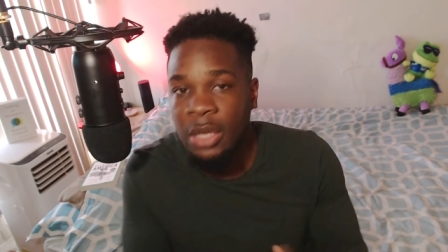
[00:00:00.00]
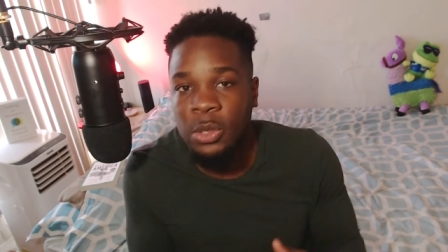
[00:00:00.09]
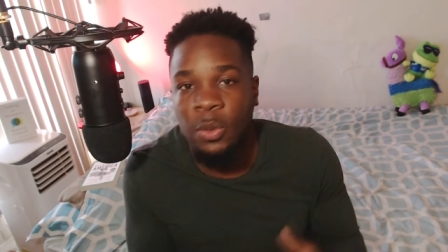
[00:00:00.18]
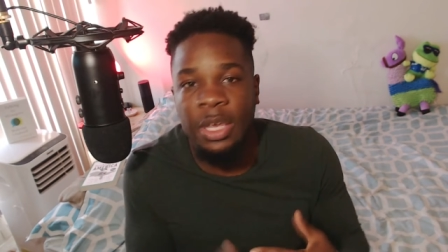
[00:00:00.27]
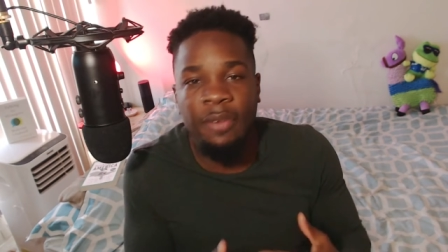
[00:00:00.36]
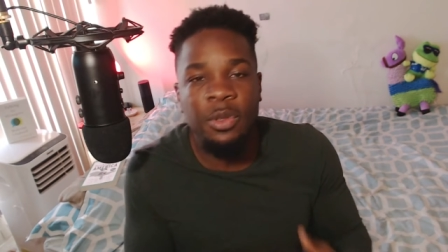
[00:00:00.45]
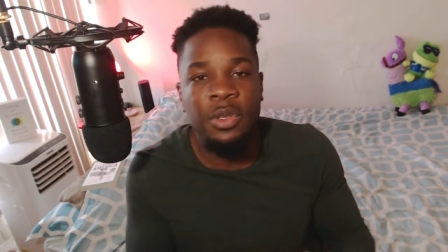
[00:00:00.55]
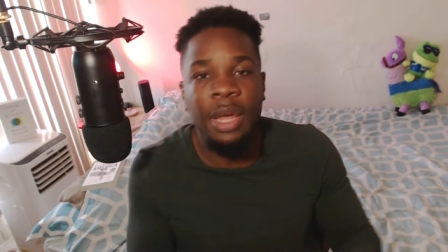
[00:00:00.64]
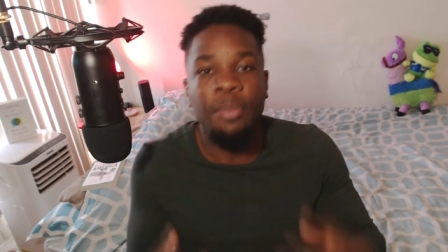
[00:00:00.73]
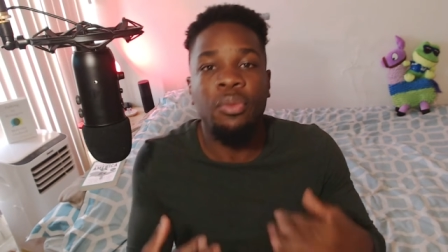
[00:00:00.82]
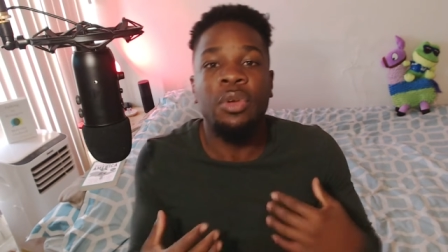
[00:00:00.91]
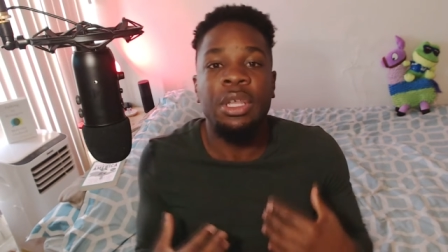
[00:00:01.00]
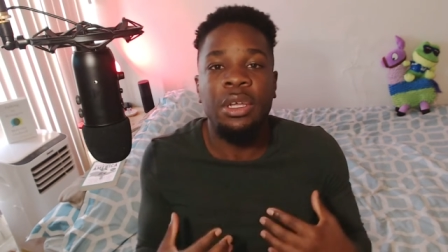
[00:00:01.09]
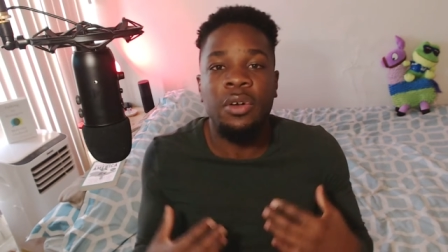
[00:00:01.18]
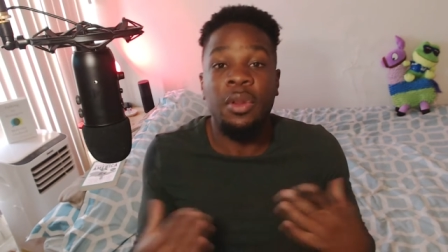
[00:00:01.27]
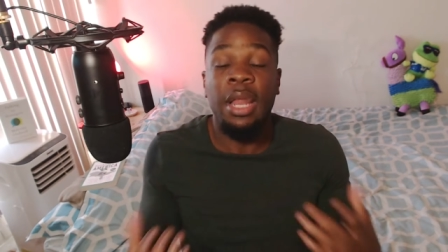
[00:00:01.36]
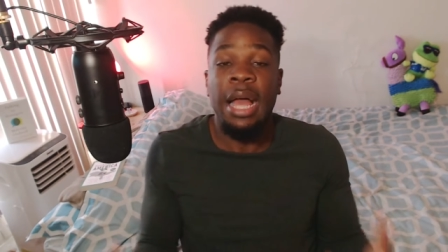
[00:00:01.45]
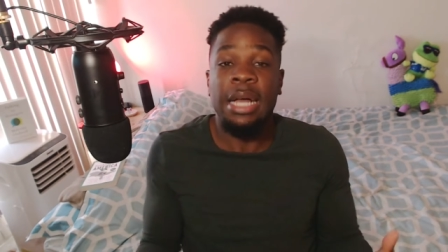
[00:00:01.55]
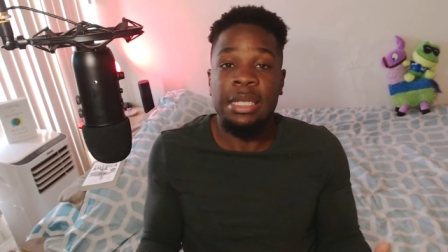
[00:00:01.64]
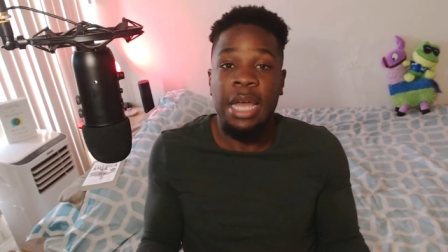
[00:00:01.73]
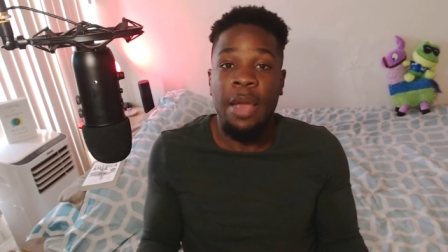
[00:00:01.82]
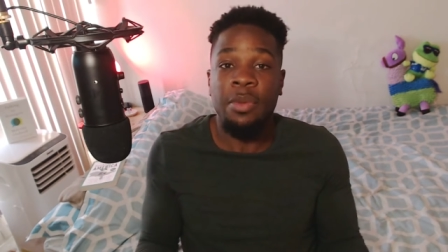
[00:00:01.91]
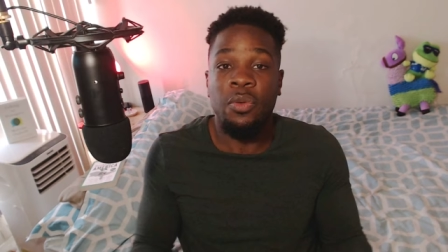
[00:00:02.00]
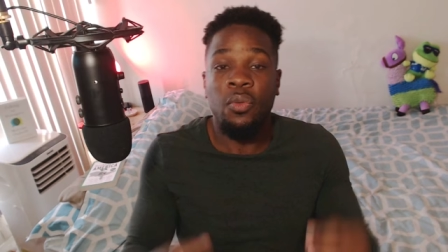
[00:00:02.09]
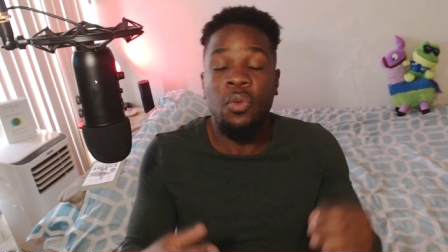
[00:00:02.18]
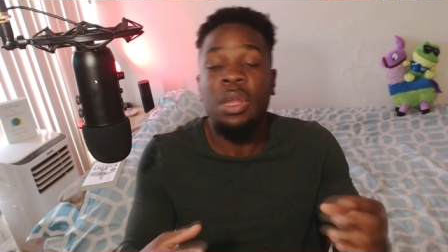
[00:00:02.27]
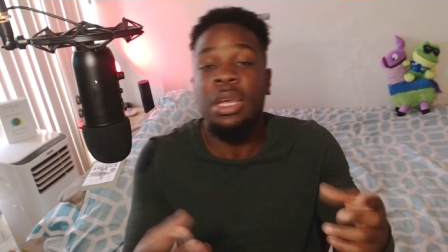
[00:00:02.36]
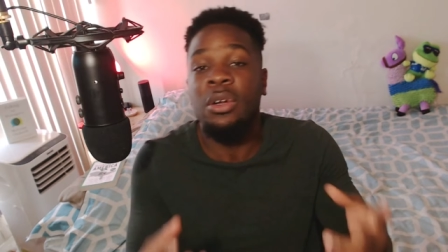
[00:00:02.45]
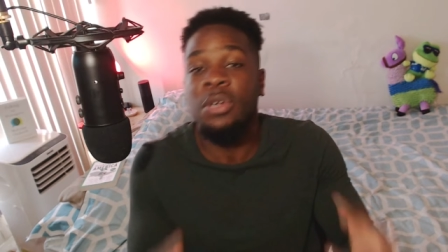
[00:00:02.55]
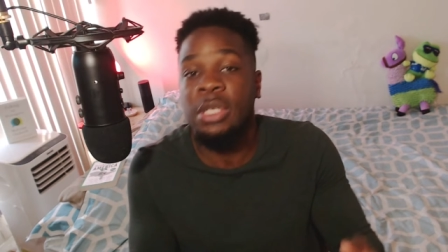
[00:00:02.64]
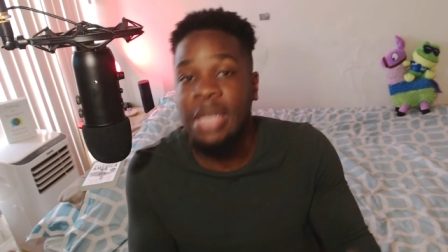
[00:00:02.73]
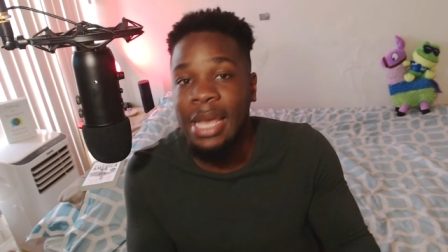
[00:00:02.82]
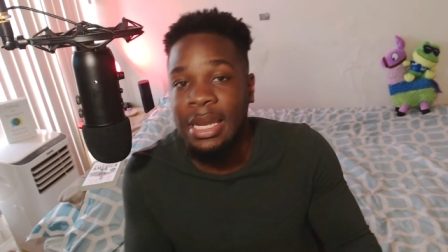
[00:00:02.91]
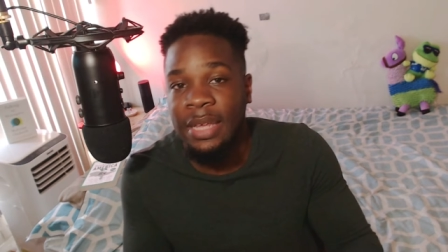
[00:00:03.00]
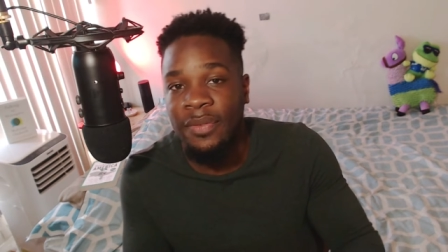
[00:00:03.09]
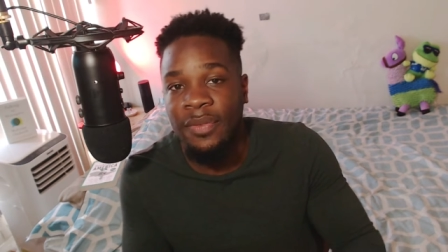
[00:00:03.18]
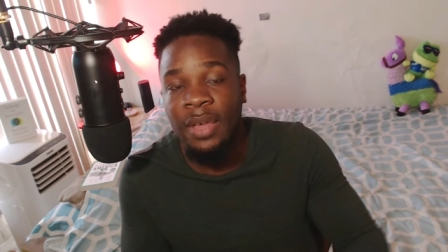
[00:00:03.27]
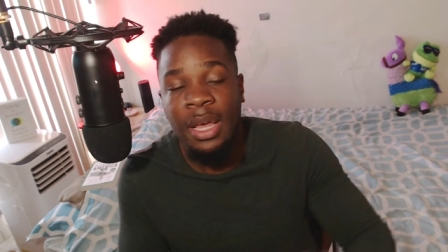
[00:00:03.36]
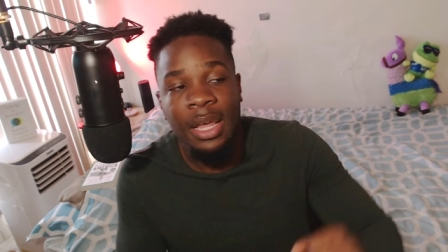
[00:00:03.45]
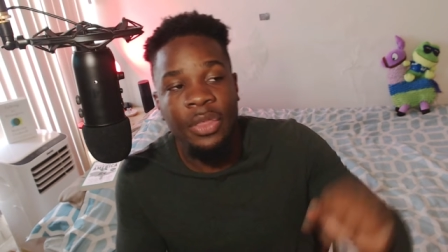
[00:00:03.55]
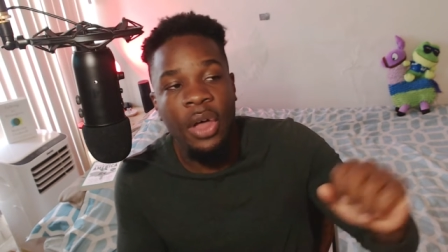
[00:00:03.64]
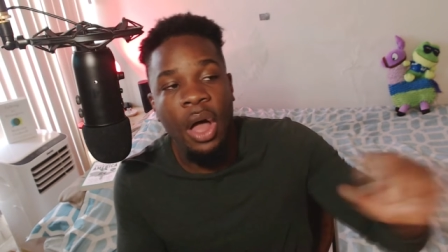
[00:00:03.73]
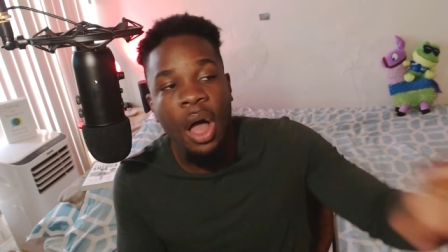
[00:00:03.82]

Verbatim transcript: So it gives you that breathe and relax time to really understand if the